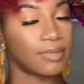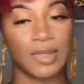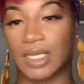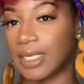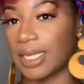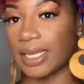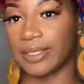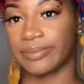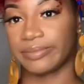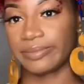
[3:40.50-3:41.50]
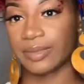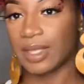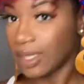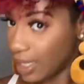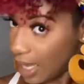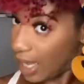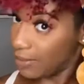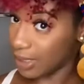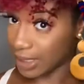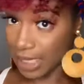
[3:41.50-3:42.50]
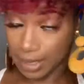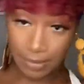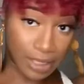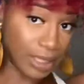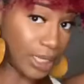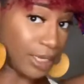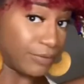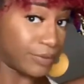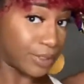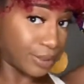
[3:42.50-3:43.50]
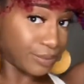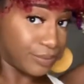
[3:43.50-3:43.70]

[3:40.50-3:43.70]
Good night. I'm looking like Mother Africa.